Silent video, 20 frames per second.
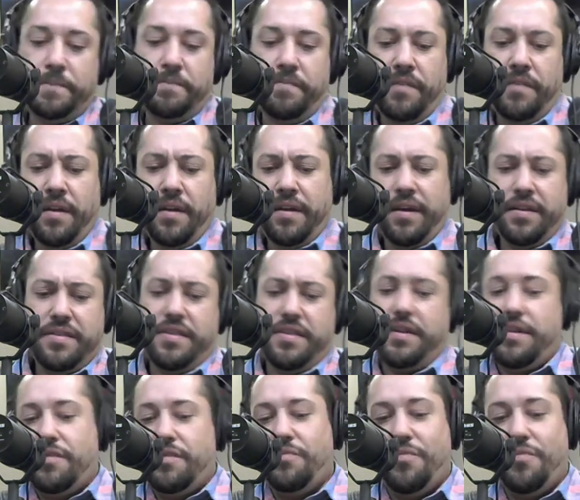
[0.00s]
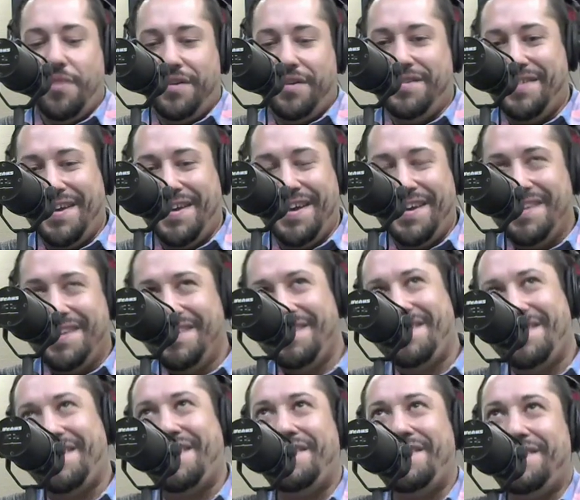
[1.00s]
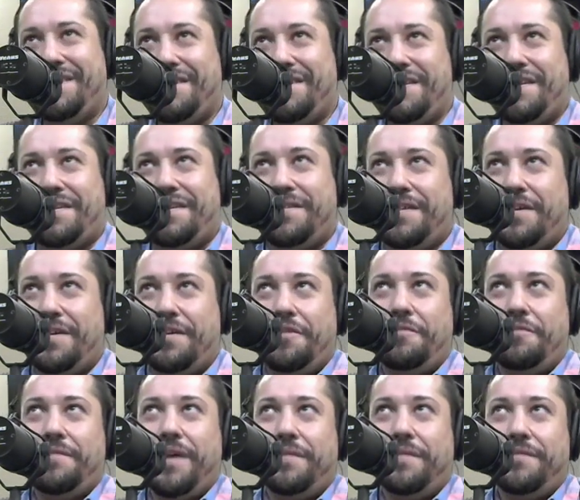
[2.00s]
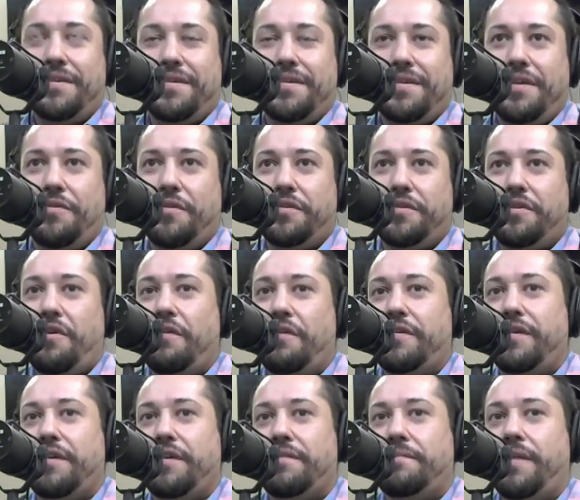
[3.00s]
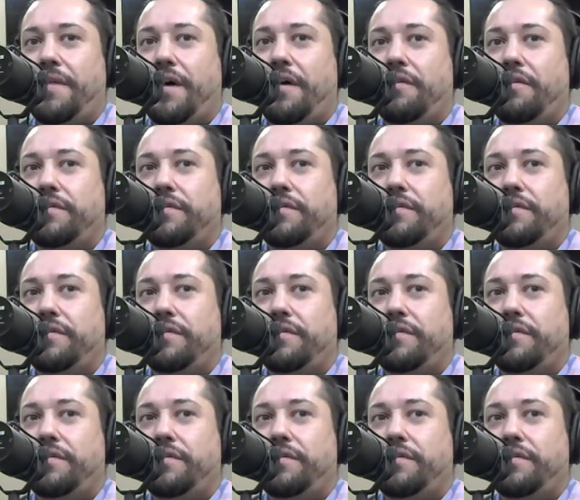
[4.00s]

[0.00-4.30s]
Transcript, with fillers: And then one day at Yellow Hill Baptist, they were talking about